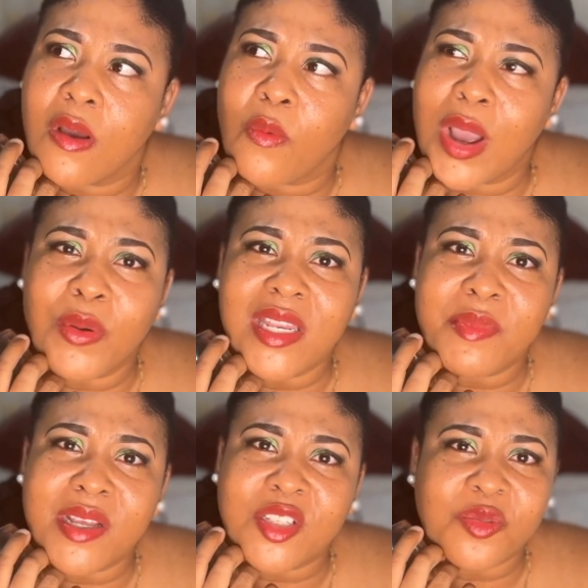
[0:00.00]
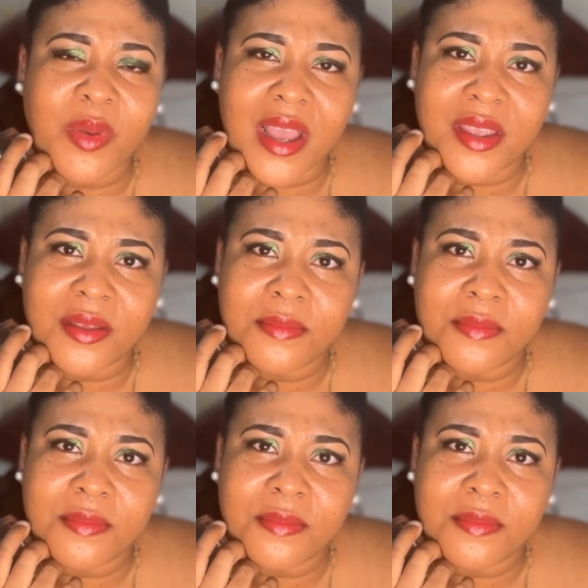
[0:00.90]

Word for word: Why would he be a spy?